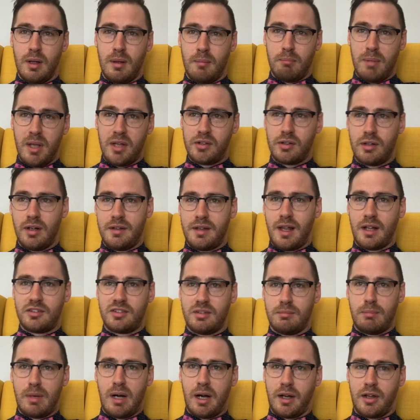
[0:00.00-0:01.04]
basically that's a
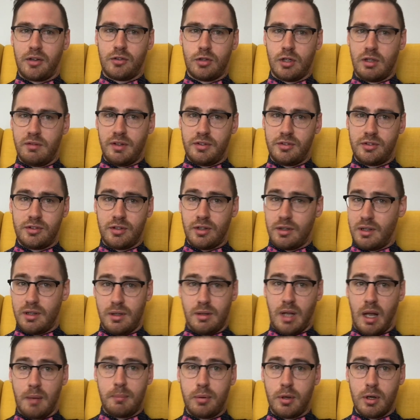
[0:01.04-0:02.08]
microservice
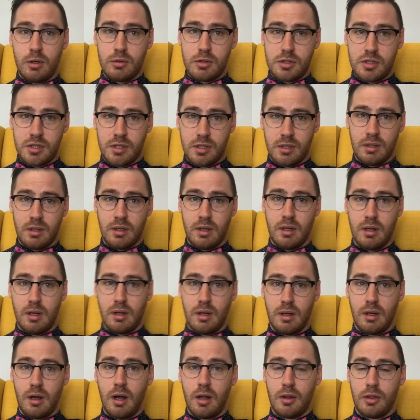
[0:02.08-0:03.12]
approach
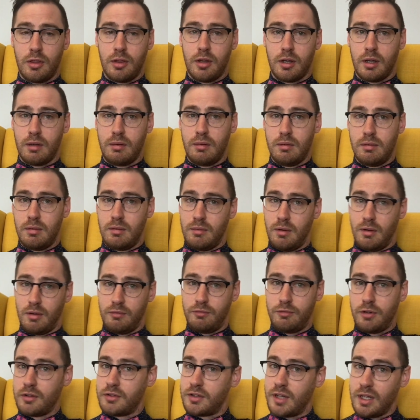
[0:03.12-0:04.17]
on the
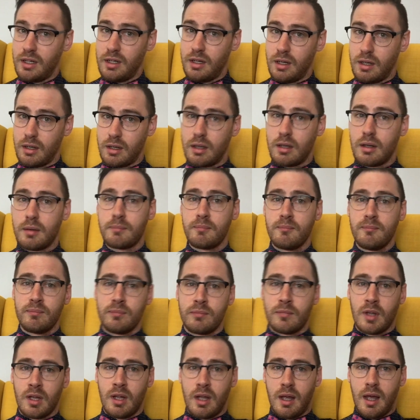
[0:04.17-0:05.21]
front end.
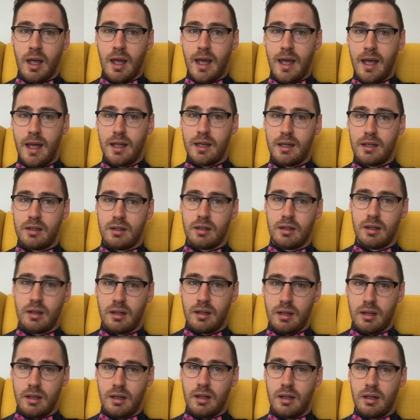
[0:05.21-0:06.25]
And
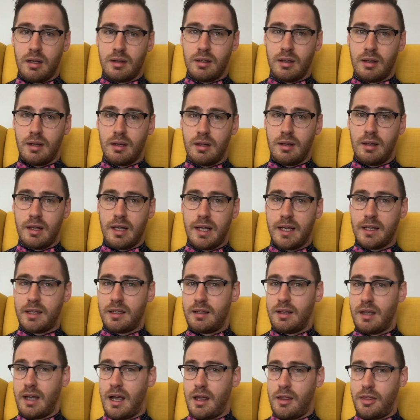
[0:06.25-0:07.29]
I
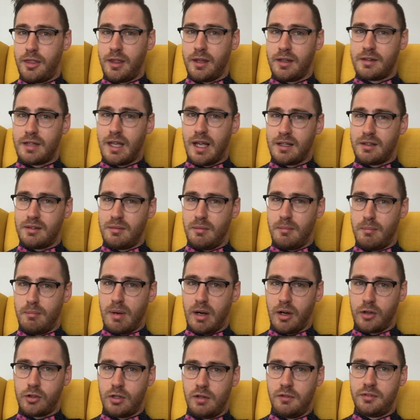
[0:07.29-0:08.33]
think that
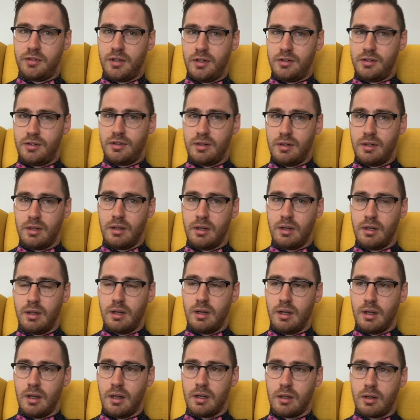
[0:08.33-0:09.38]
microservices,
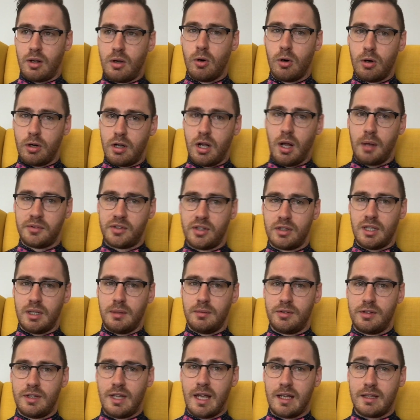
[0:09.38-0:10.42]
a core concept
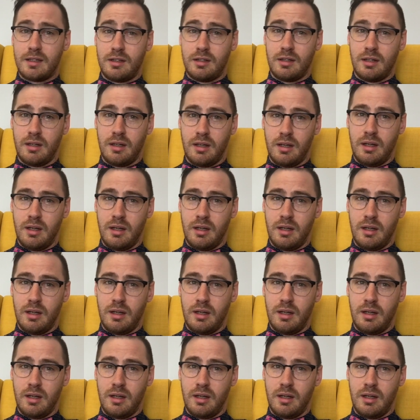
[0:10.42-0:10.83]
is that